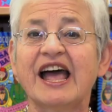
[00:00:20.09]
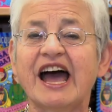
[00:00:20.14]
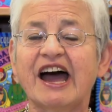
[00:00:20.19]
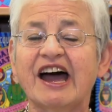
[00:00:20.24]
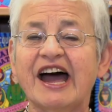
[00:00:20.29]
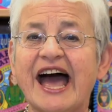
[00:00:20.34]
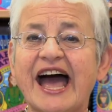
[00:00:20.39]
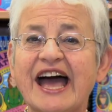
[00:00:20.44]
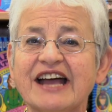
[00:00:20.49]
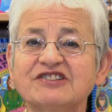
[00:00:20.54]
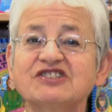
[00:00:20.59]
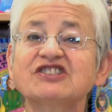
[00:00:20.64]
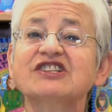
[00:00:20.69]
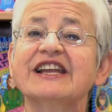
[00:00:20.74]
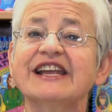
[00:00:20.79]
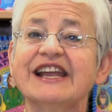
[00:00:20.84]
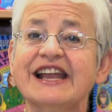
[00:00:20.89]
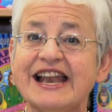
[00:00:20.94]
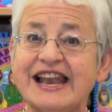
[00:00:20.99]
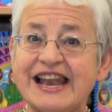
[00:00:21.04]
are
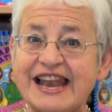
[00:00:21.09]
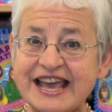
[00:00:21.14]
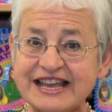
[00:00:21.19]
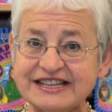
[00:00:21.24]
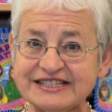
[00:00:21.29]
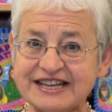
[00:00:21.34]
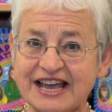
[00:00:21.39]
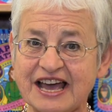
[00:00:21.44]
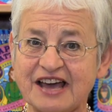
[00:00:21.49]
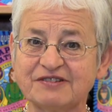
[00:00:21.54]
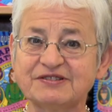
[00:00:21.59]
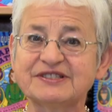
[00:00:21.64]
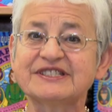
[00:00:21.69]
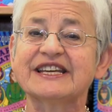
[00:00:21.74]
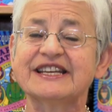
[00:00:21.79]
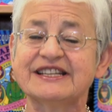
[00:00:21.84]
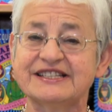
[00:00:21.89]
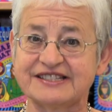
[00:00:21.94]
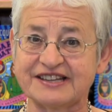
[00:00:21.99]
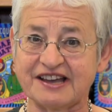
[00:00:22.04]
actually let out
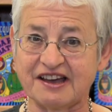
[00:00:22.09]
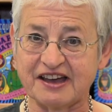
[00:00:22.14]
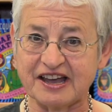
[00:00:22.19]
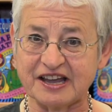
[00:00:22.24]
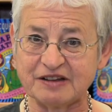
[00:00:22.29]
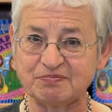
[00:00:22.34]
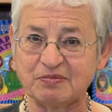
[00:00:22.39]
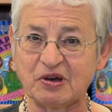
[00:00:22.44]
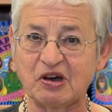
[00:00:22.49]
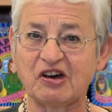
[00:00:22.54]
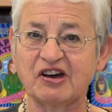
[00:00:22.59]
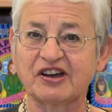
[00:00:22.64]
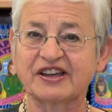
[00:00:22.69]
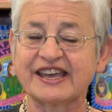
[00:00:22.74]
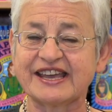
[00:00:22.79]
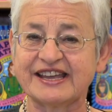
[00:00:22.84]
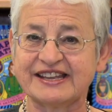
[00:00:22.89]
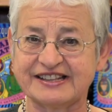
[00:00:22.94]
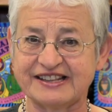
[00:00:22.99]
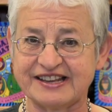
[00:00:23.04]
into Hyde
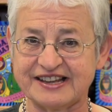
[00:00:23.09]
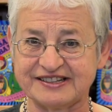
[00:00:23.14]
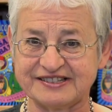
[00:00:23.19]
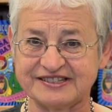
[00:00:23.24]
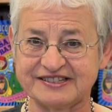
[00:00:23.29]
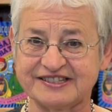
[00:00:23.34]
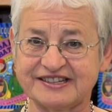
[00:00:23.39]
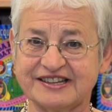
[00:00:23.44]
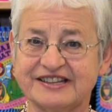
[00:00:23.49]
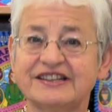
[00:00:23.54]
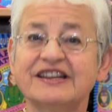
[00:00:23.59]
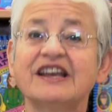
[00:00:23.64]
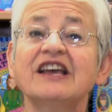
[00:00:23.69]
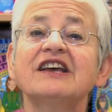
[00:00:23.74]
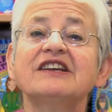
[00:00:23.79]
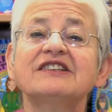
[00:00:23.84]
Park in London